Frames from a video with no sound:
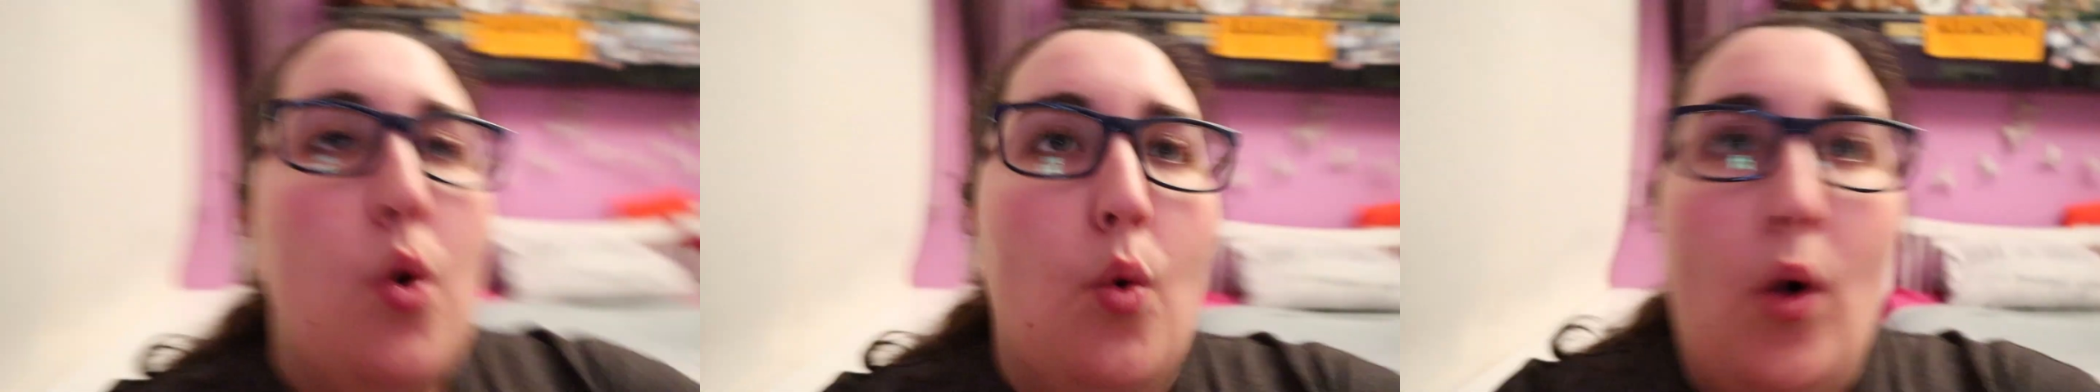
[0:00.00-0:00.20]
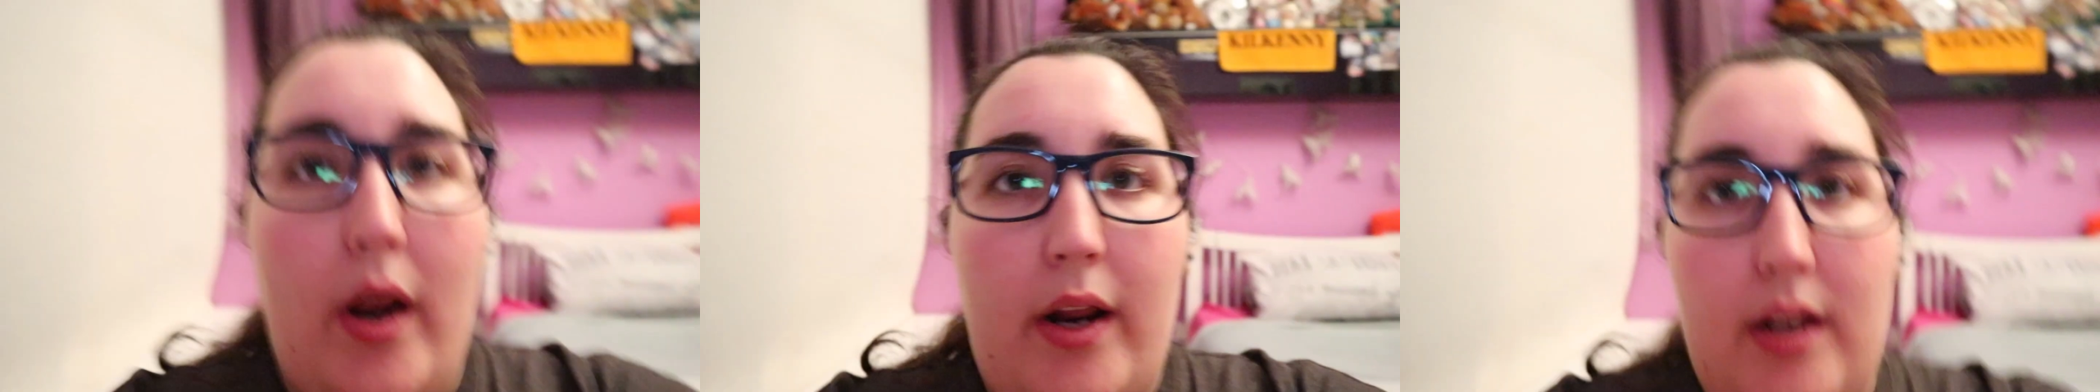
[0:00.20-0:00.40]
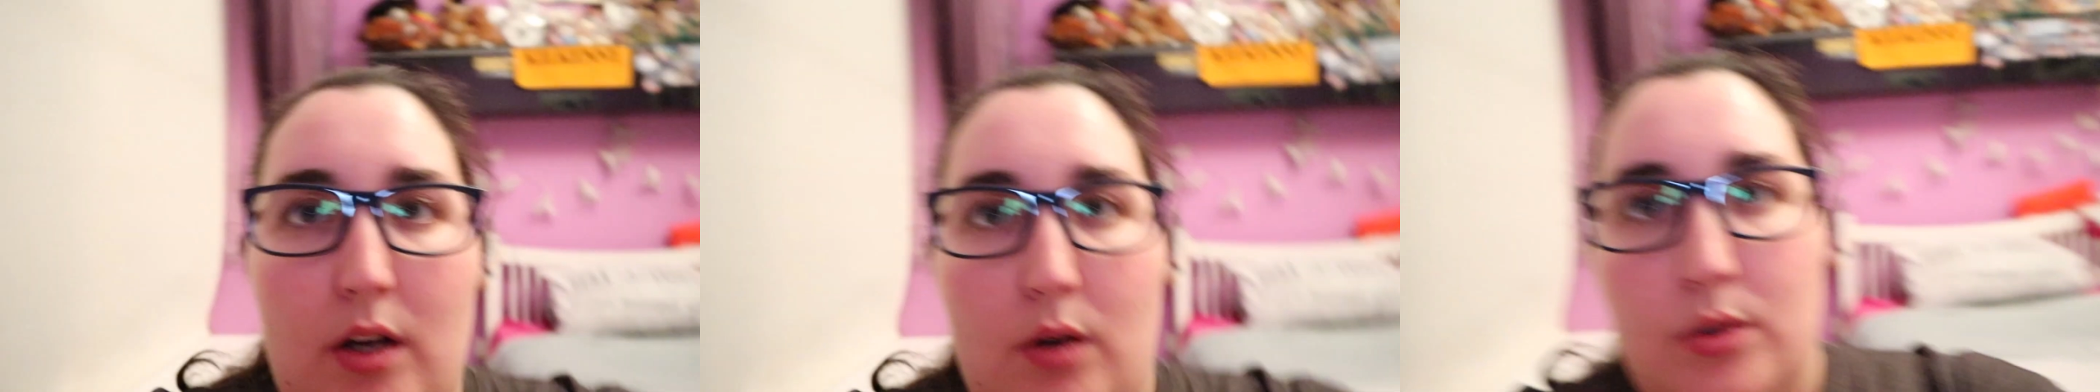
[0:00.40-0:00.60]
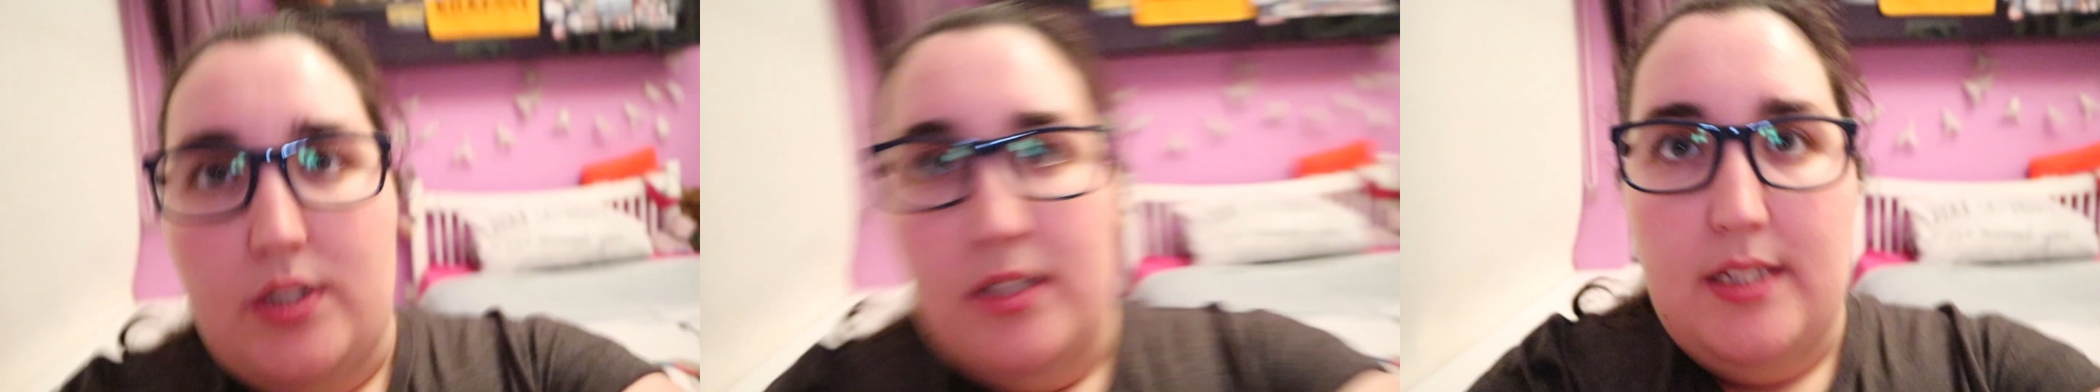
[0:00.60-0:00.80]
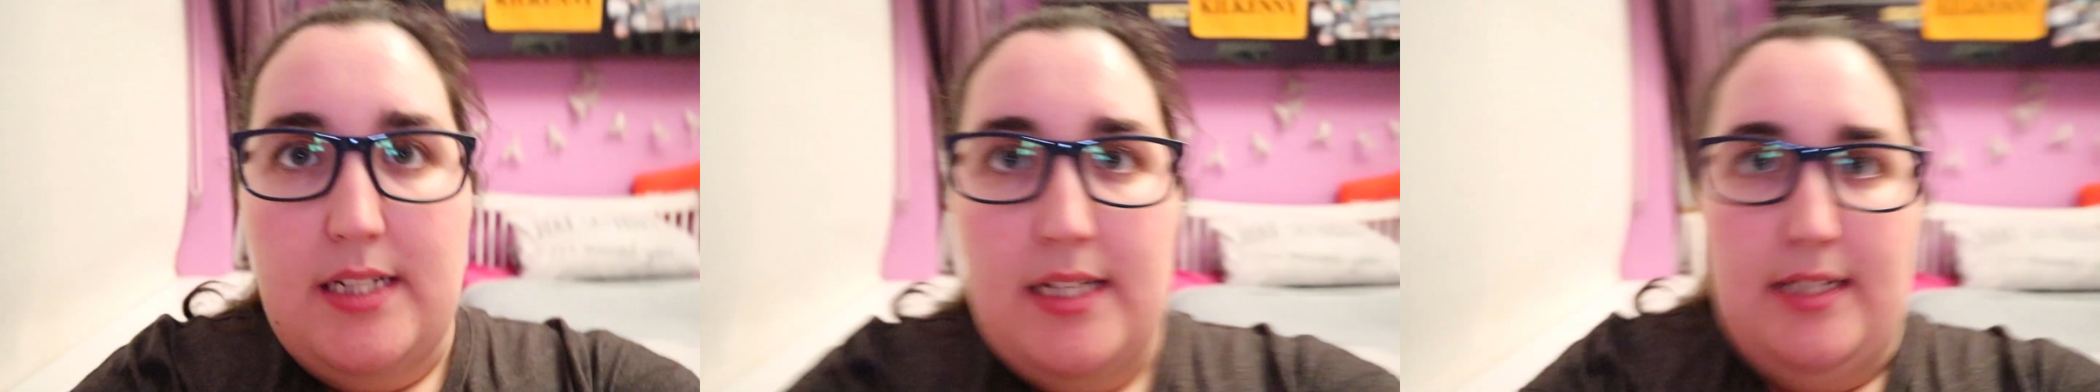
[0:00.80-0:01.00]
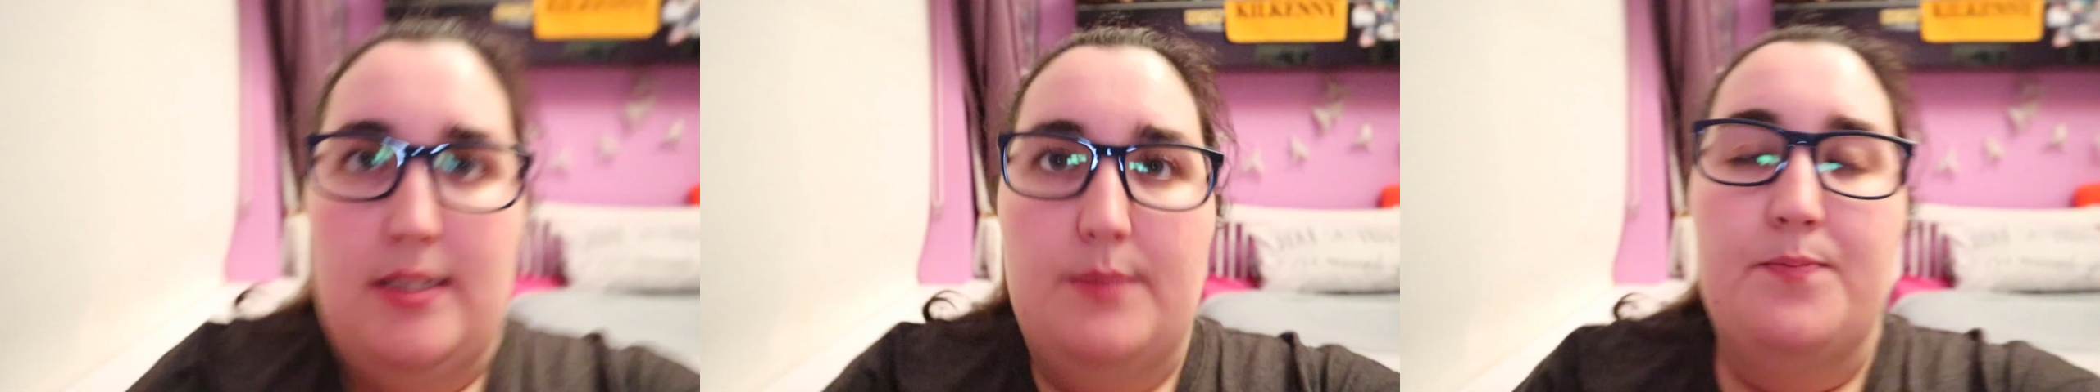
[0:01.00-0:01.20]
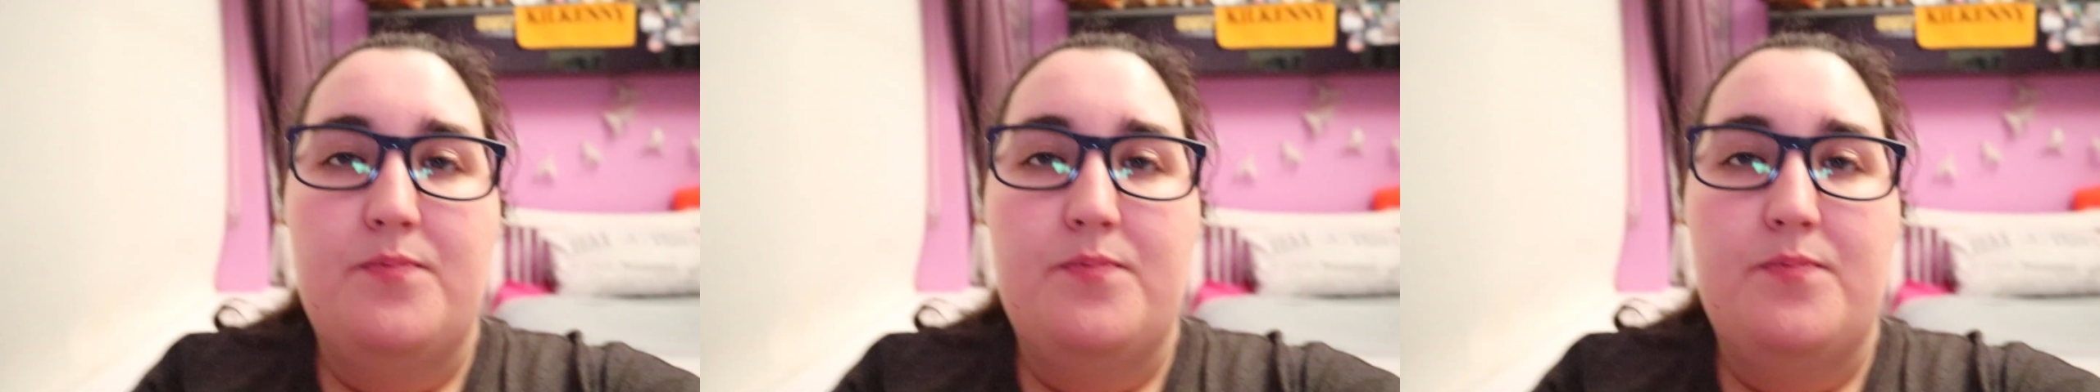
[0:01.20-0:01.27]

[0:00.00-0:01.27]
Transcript: what I noticed is